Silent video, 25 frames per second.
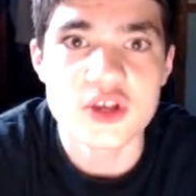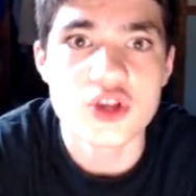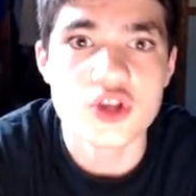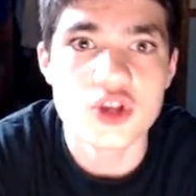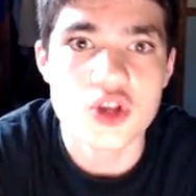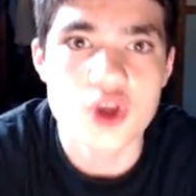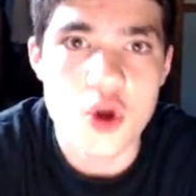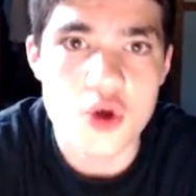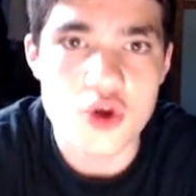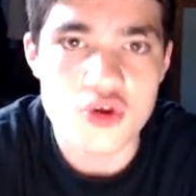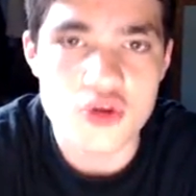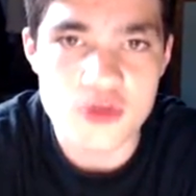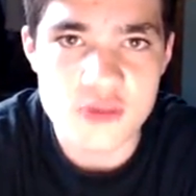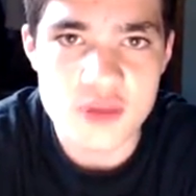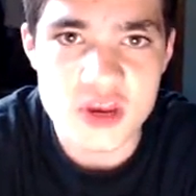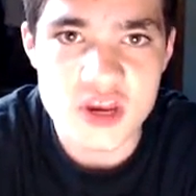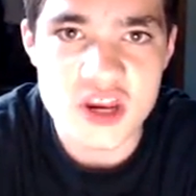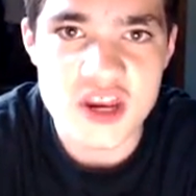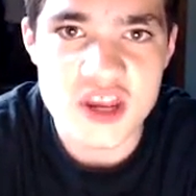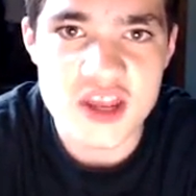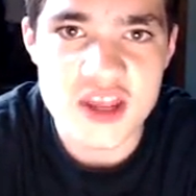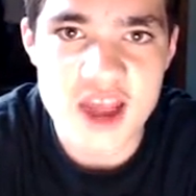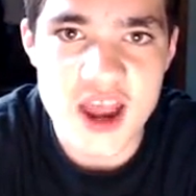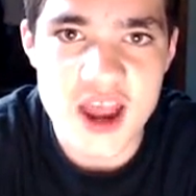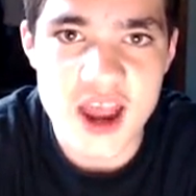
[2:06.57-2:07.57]
No
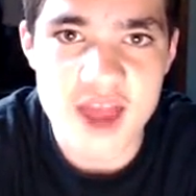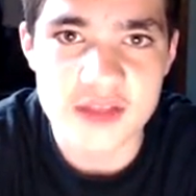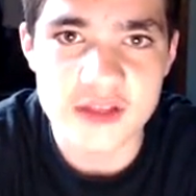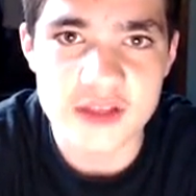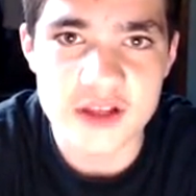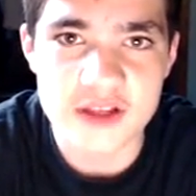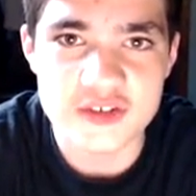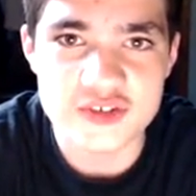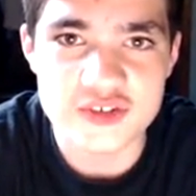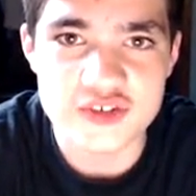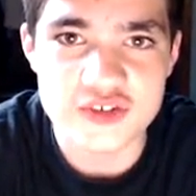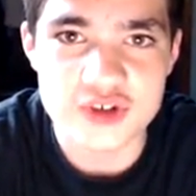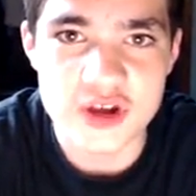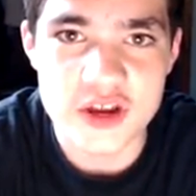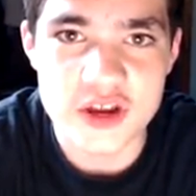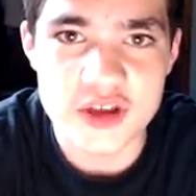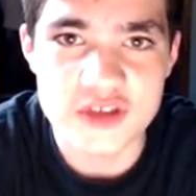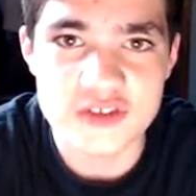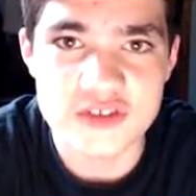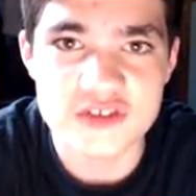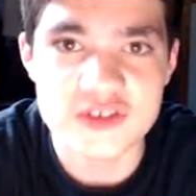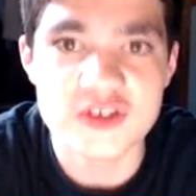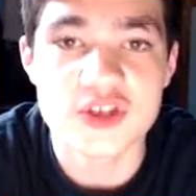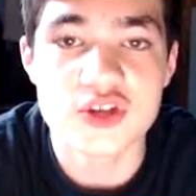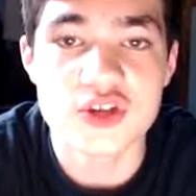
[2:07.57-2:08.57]
community guideline
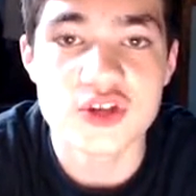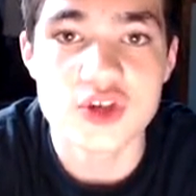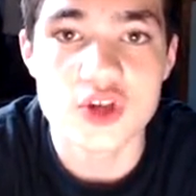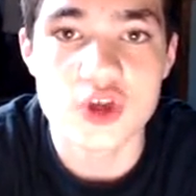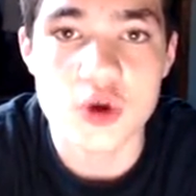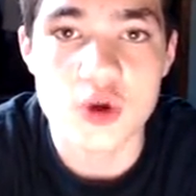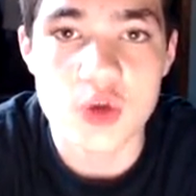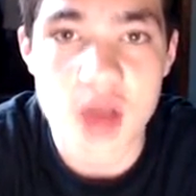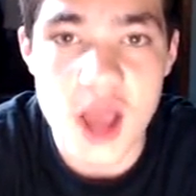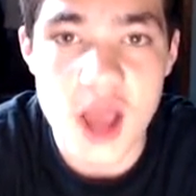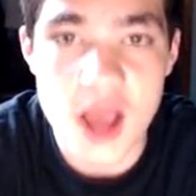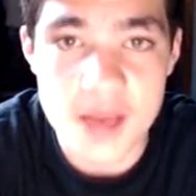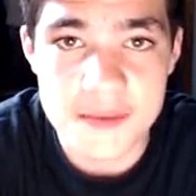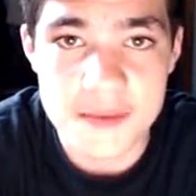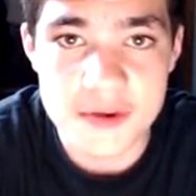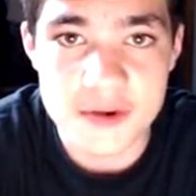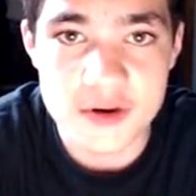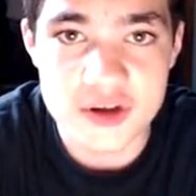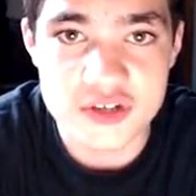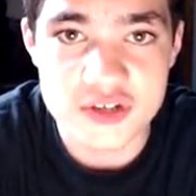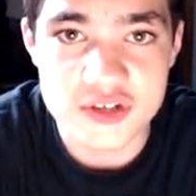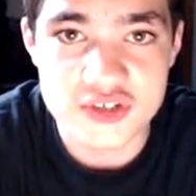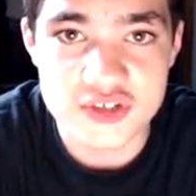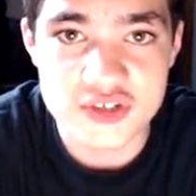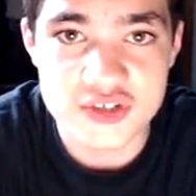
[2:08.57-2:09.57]
strikes, no
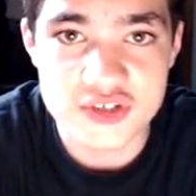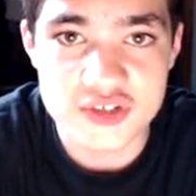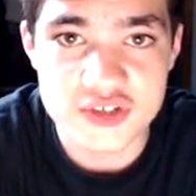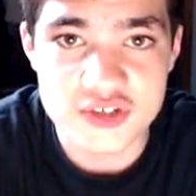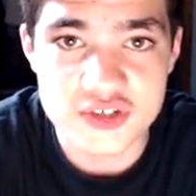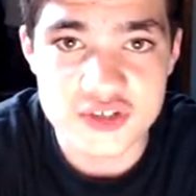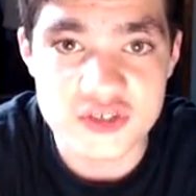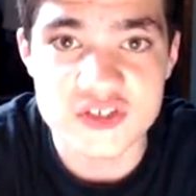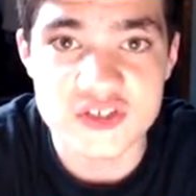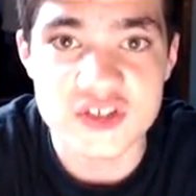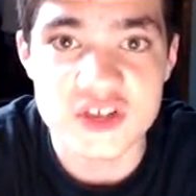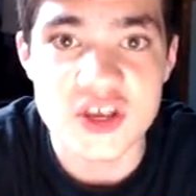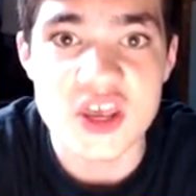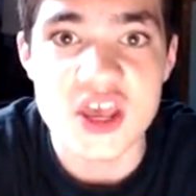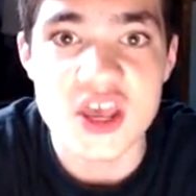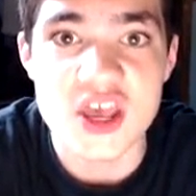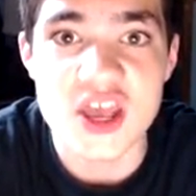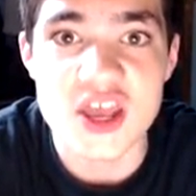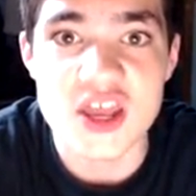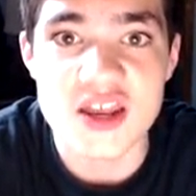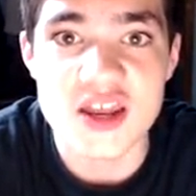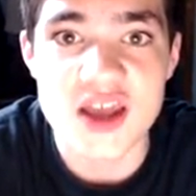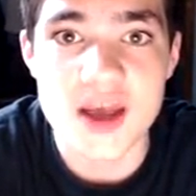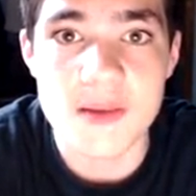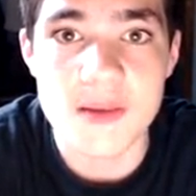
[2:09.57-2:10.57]
copyright strikes,
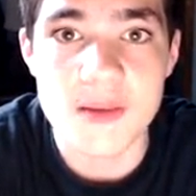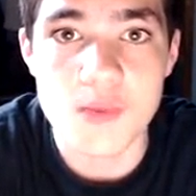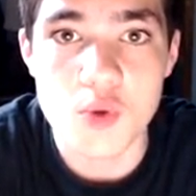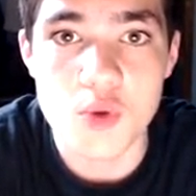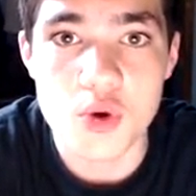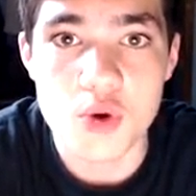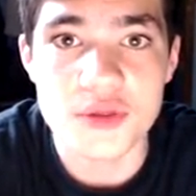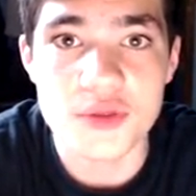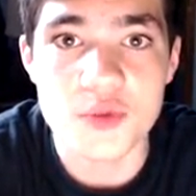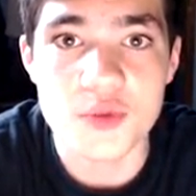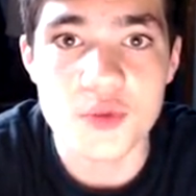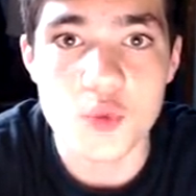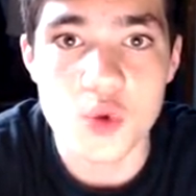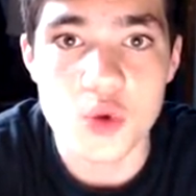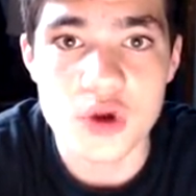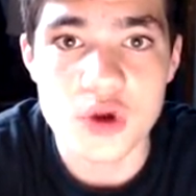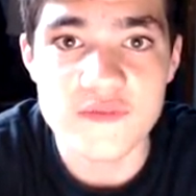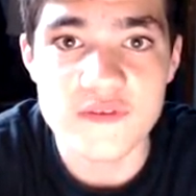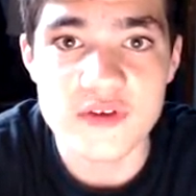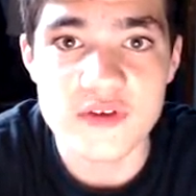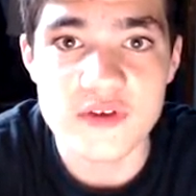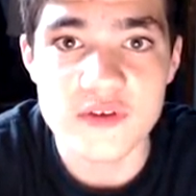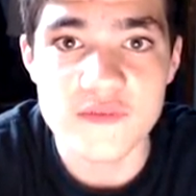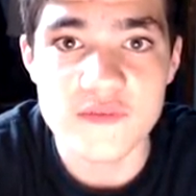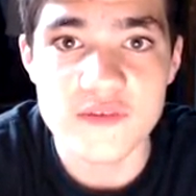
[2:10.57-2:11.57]
and not more than one
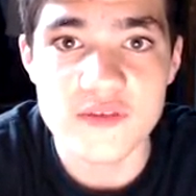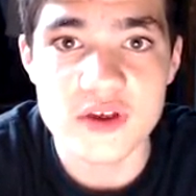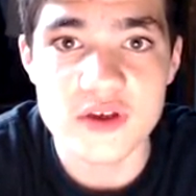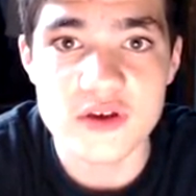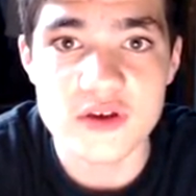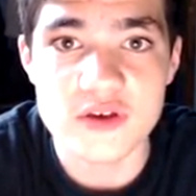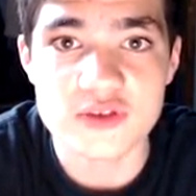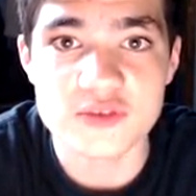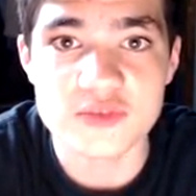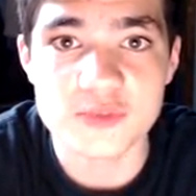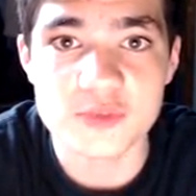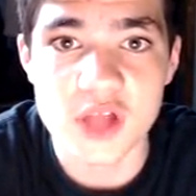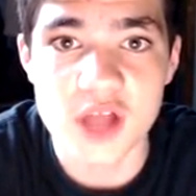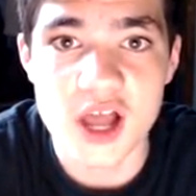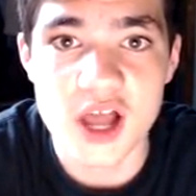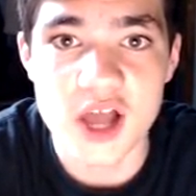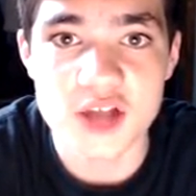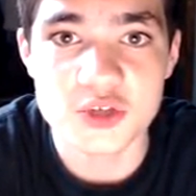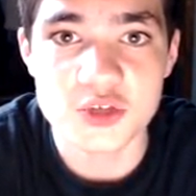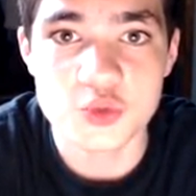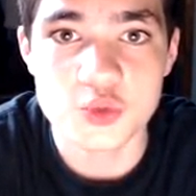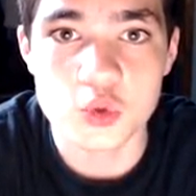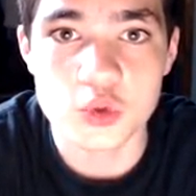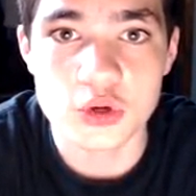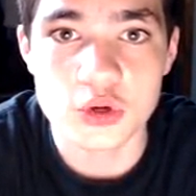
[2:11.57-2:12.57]
of your videos
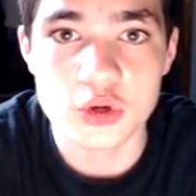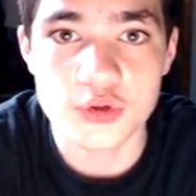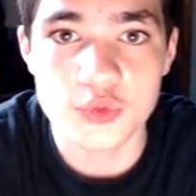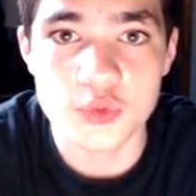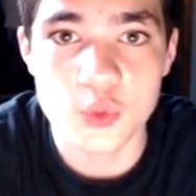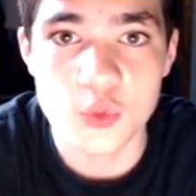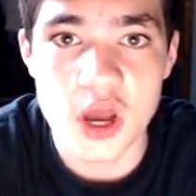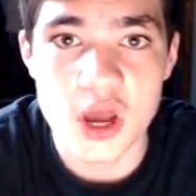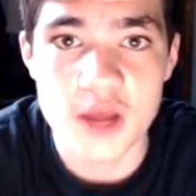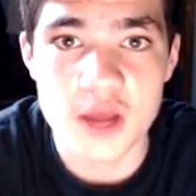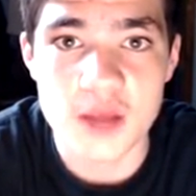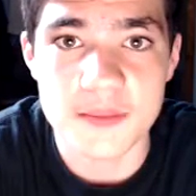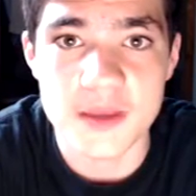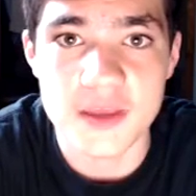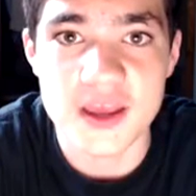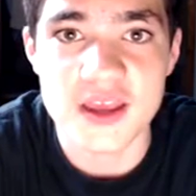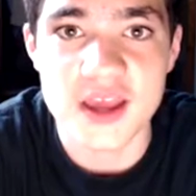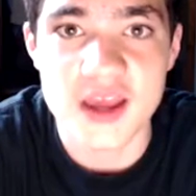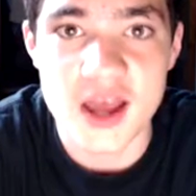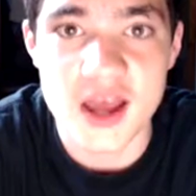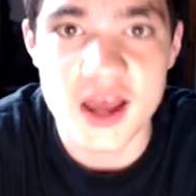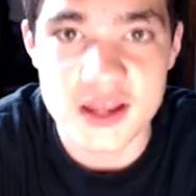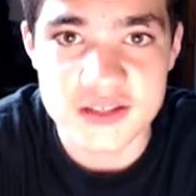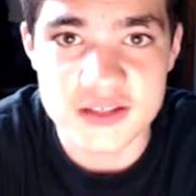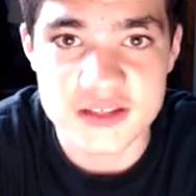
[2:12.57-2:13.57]
blocked worldwide by
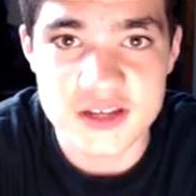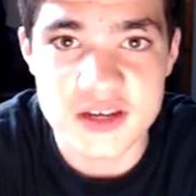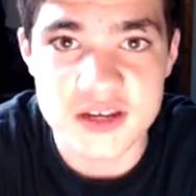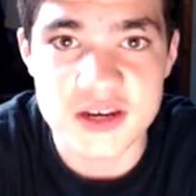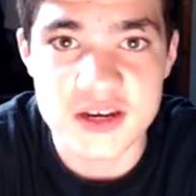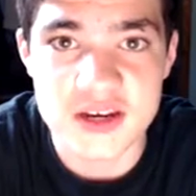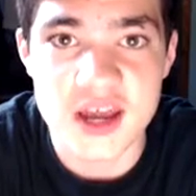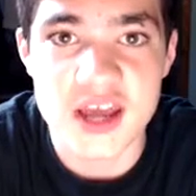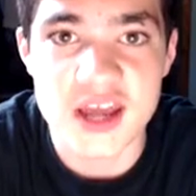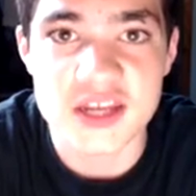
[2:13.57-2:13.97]
Content